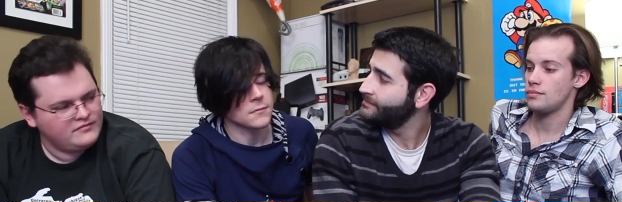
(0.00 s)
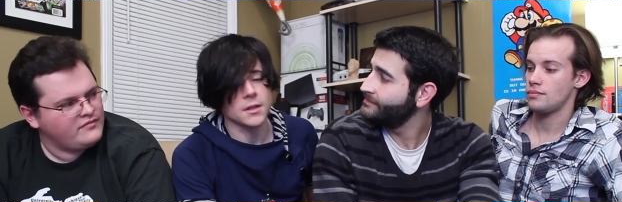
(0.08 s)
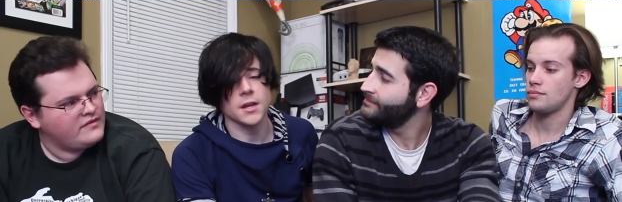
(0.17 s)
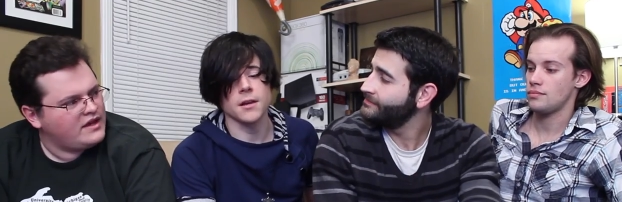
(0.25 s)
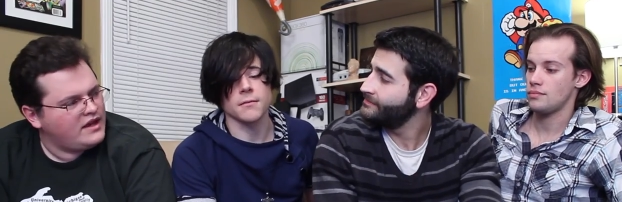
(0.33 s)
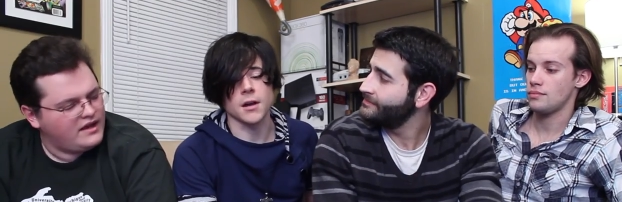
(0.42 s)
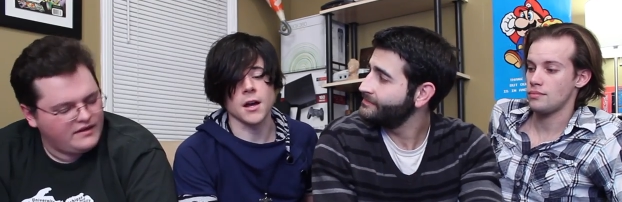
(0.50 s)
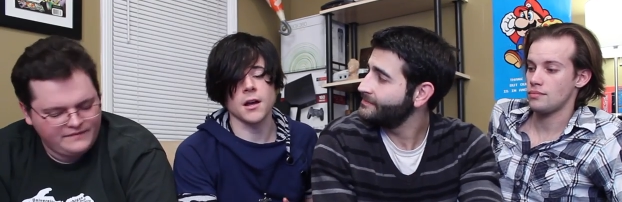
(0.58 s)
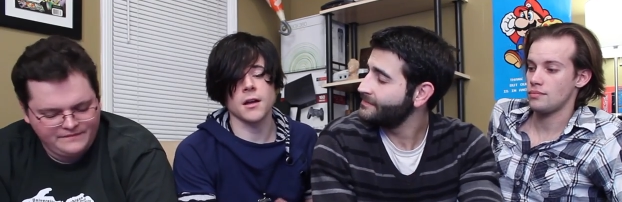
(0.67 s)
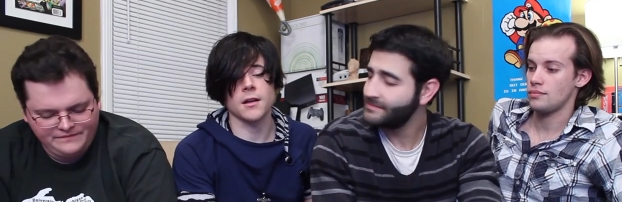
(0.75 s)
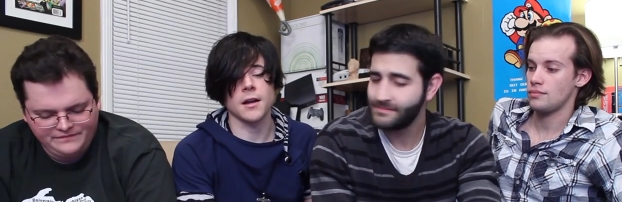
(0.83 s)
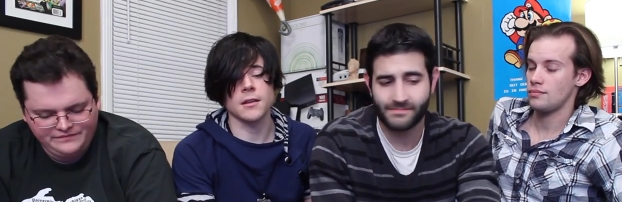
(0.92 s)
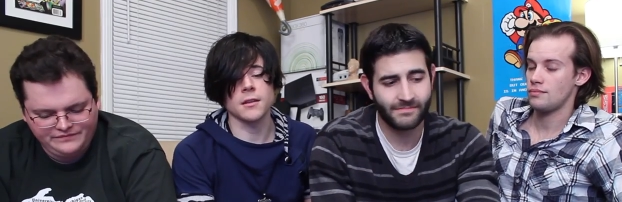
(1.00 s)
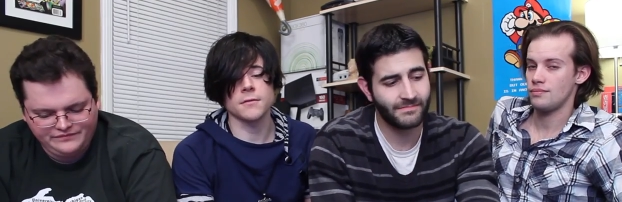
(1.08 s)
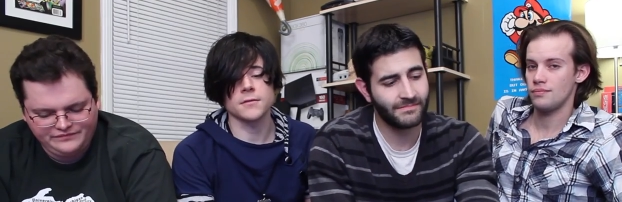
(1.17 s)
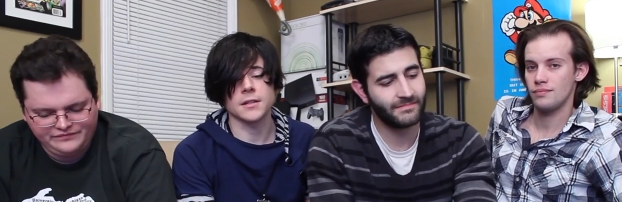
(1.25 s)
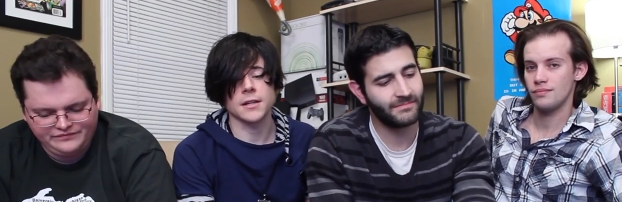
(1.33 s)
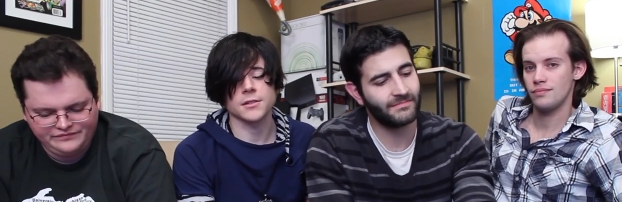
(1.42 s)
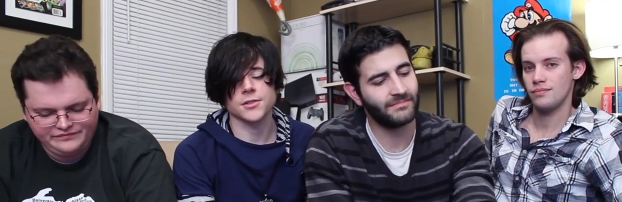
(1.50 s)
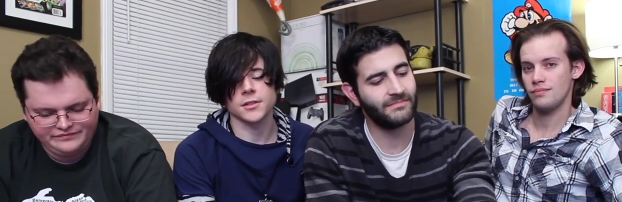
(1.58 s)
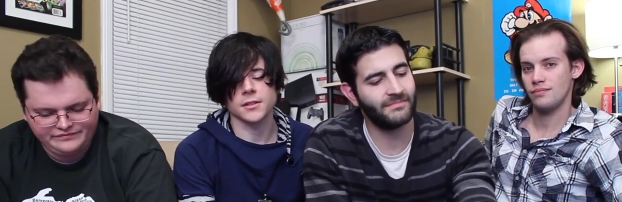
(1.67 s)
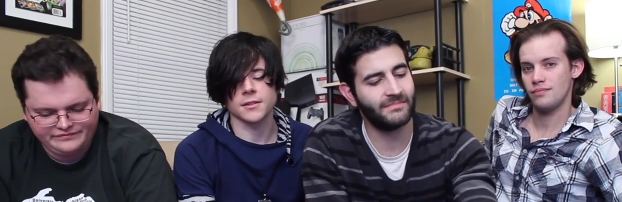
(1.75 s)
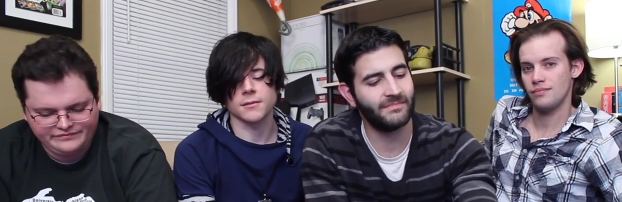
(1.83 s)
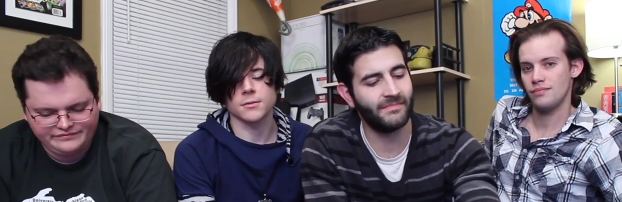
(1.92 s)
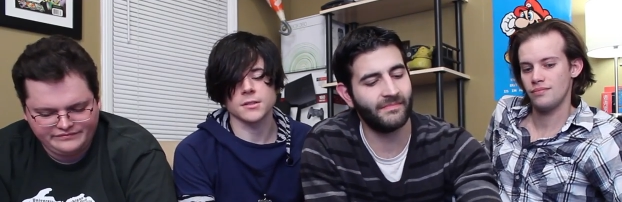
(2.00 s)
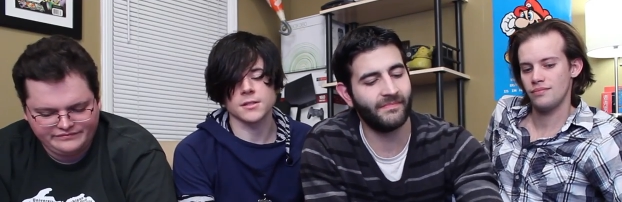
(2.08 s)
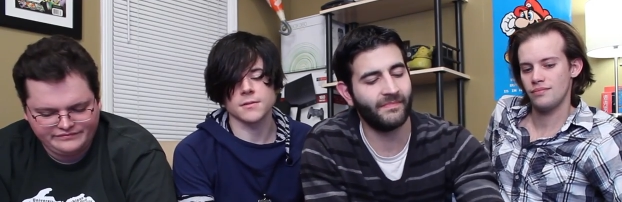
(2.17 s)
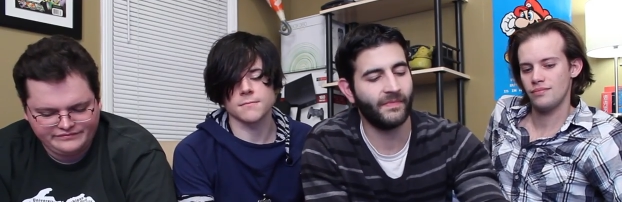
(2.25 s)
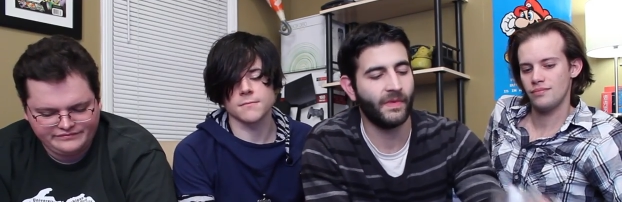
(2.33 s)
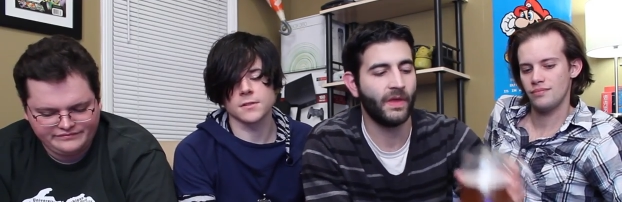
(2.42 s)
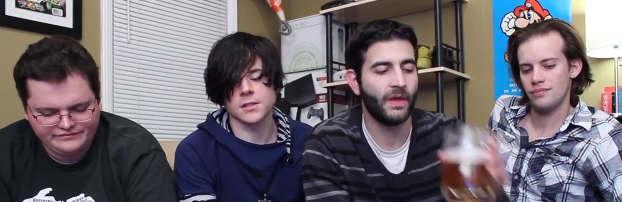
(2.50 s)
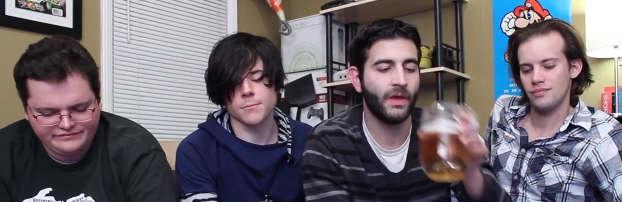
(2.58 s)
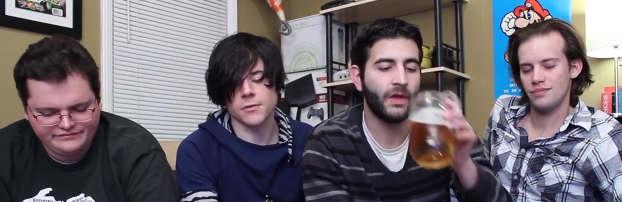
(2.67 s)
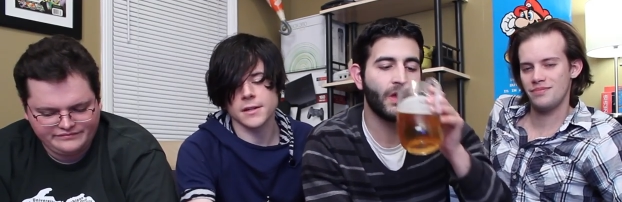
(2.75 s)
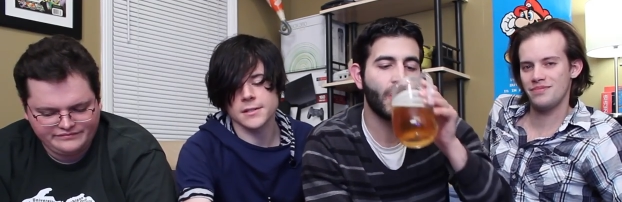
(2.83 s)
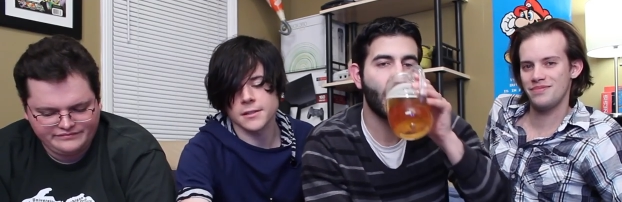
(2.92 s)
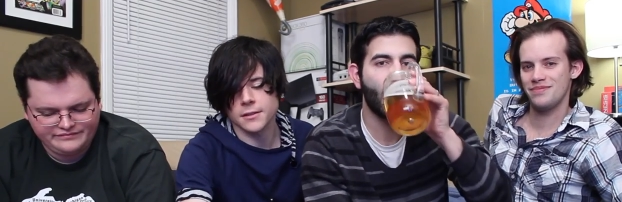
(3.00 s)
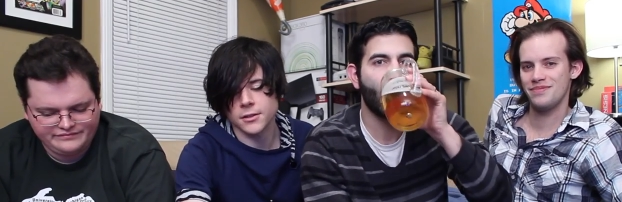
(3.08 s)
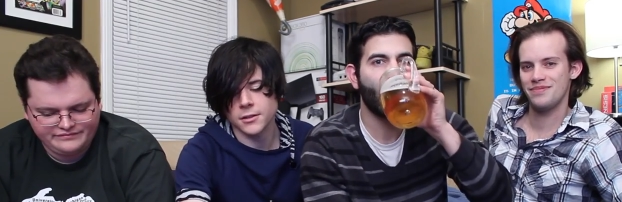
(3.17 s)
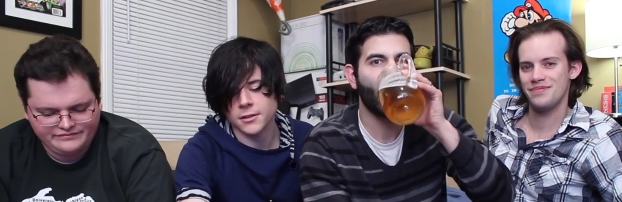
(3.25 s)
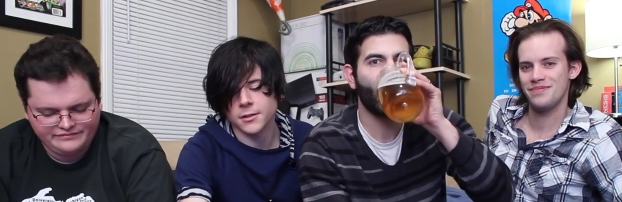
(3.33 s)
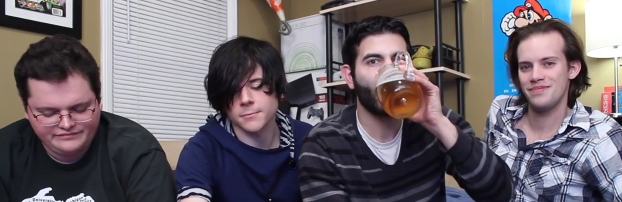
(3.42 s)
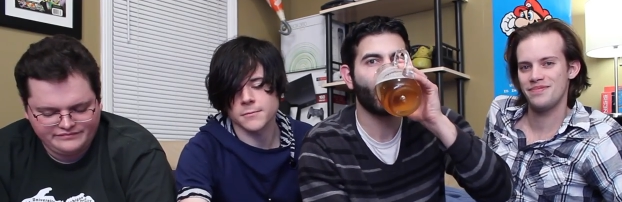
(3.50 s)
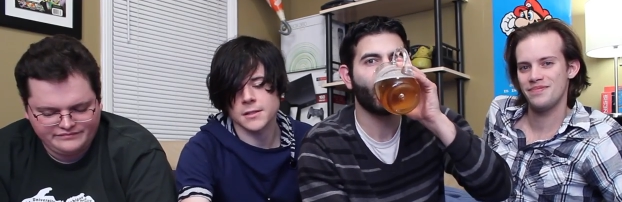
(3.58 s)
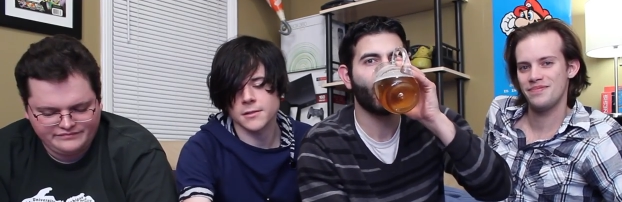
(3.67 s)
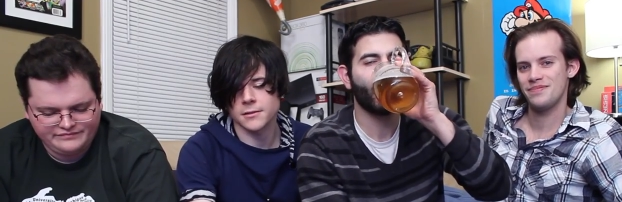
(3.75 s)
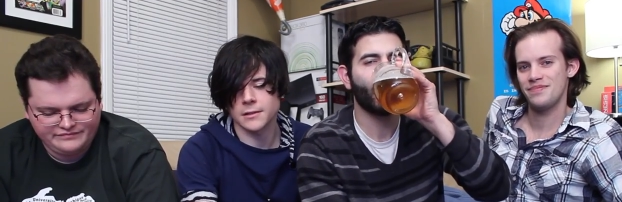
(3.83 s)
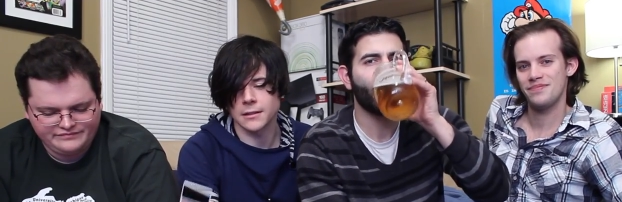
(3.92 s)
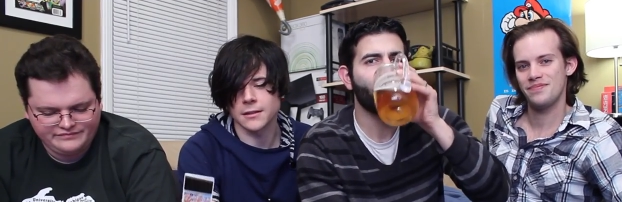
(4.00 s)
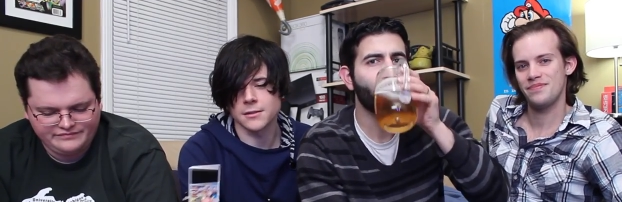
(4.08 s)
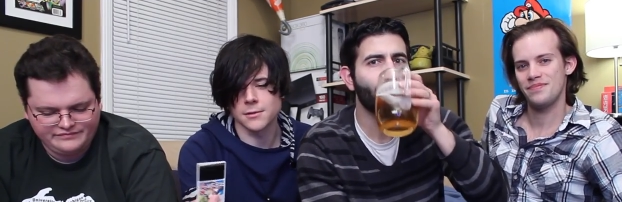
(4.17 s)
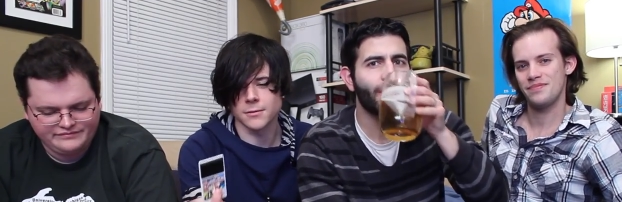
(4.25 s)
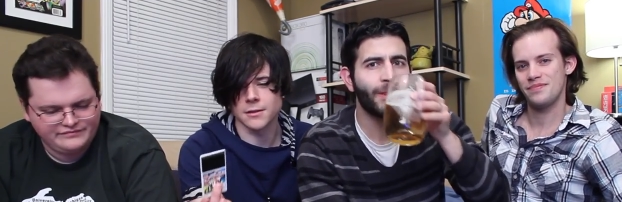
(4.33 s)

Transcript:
Speaker 1: Yeah, uh, I loved it actually. It was surprisingly good considering that this is